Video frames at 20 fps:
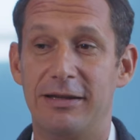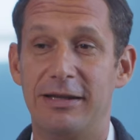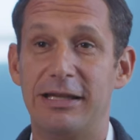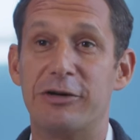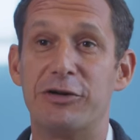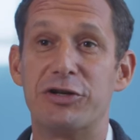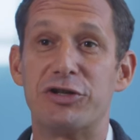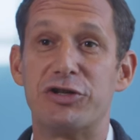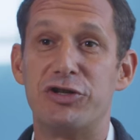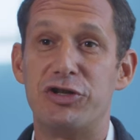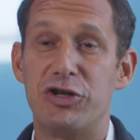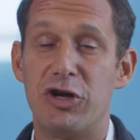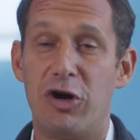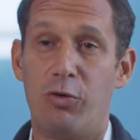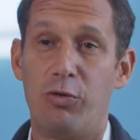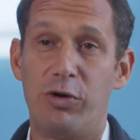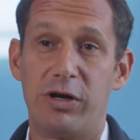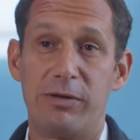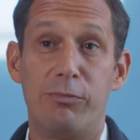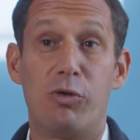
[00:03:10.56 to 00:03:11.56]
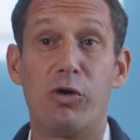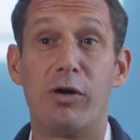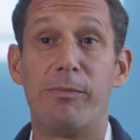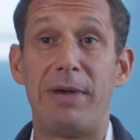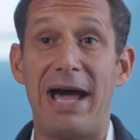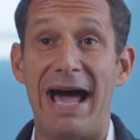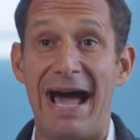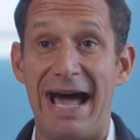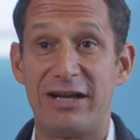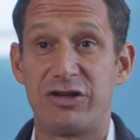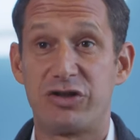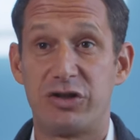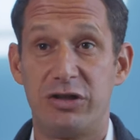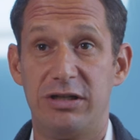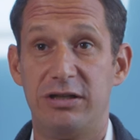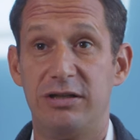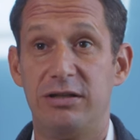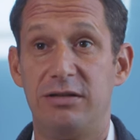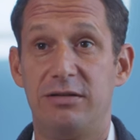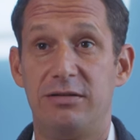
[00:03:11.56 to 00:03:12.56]
There is no one more
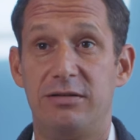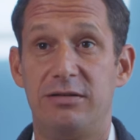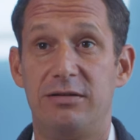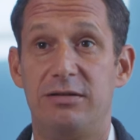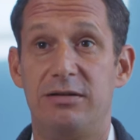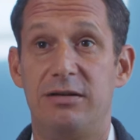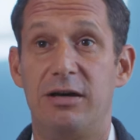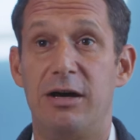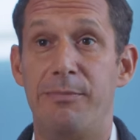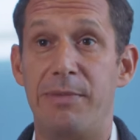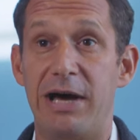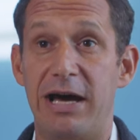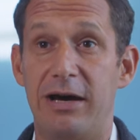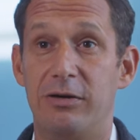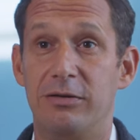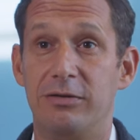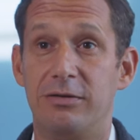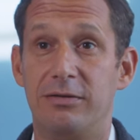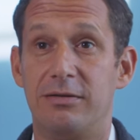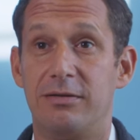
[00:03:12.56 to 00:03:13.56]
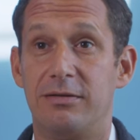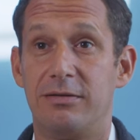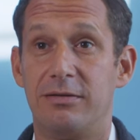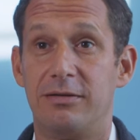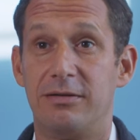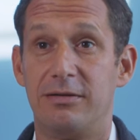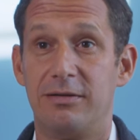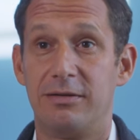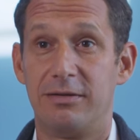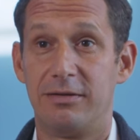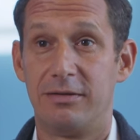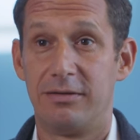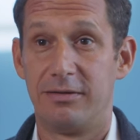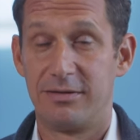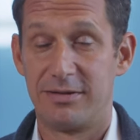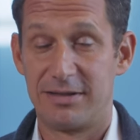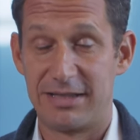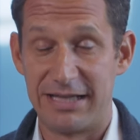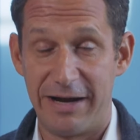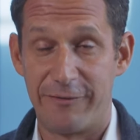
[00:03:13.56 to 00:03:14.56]
passionate about
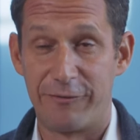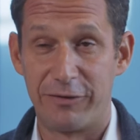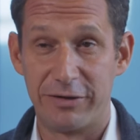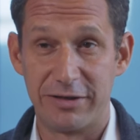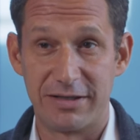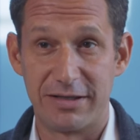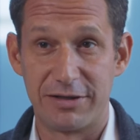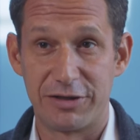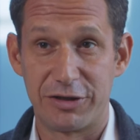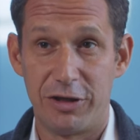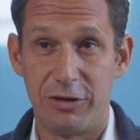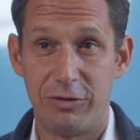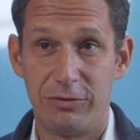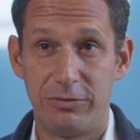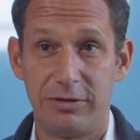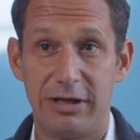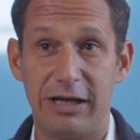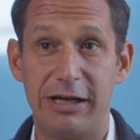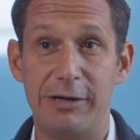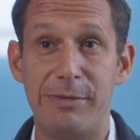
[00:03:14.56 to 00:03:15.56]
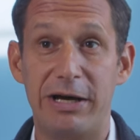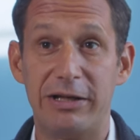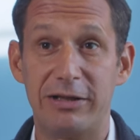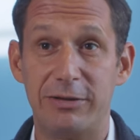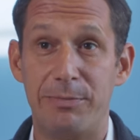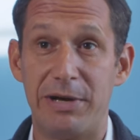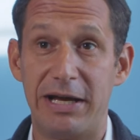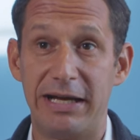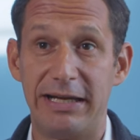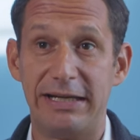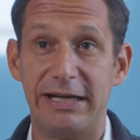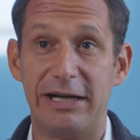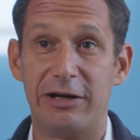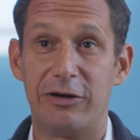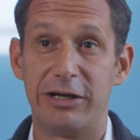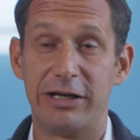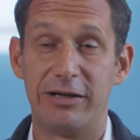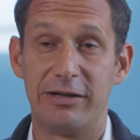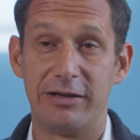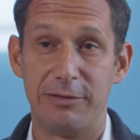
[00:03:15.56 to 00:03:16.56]
San Francisco and about the Bay
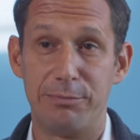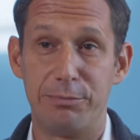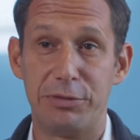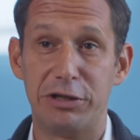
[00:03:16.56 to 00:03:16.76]
Area than